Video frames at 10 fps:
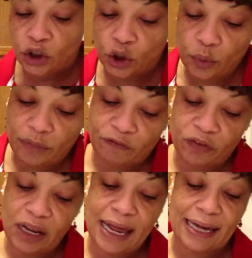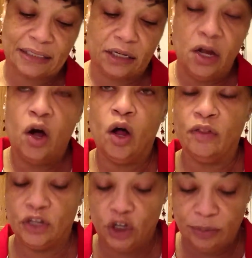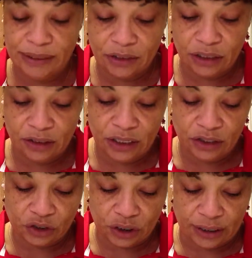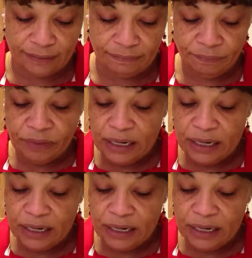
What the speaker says: to reflect on the human condition.